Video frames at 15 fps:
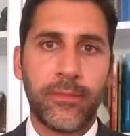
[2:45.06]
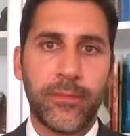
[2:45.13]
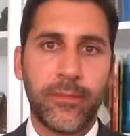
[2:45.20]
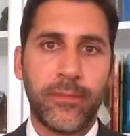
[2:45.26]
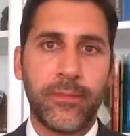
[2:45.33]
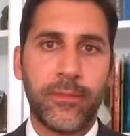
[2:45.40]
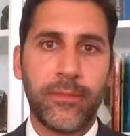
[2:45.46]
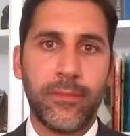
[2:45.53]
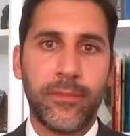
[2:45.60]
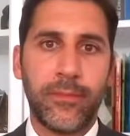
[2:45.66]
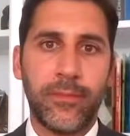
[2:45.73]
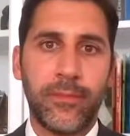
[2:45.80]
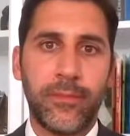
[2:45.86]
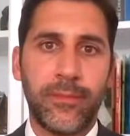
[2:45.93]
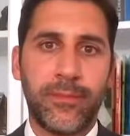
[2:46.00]

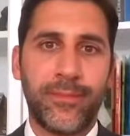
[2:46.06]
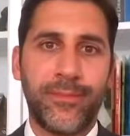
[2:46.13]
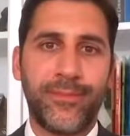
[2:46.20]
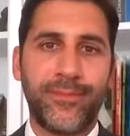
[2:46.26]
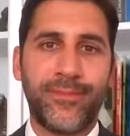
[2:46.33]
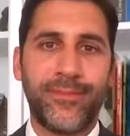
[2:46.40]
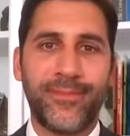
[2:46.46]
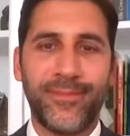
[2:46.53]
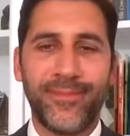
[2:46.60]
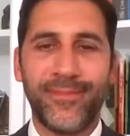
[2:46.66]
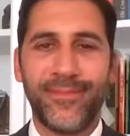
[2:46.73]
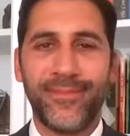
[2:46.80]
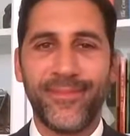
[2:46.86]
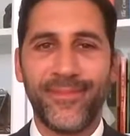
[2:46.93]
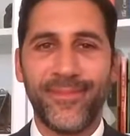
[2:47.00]

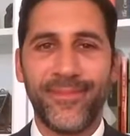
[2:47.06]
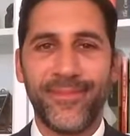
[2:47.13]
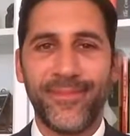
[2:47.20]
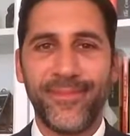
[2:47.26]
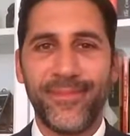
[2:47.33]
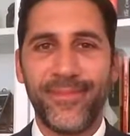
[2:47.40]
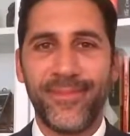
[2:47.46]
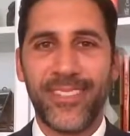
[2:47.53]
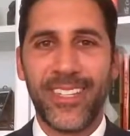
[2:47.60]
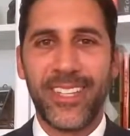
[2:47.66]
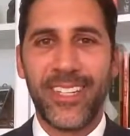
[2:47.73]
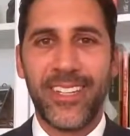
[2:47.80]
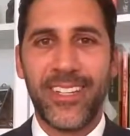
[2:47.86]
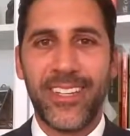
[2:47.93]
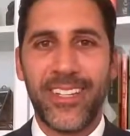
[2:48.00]

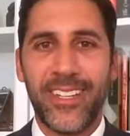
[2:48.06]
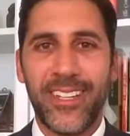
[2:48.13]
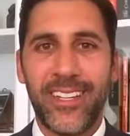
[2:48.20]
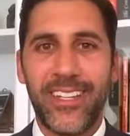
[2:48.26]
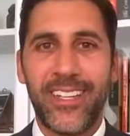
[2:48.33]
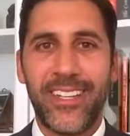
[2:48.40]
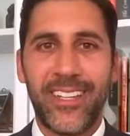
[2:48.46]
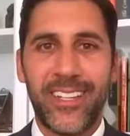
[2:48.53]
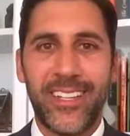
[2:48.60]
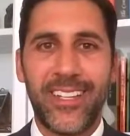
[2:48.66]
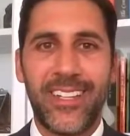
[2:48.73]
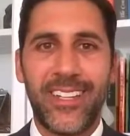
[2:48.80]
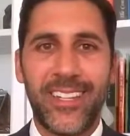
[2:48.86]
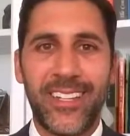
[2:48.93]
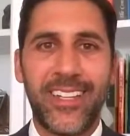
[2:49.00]

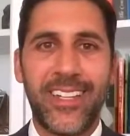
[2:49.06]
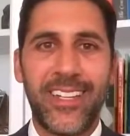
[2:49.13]
(not speaking)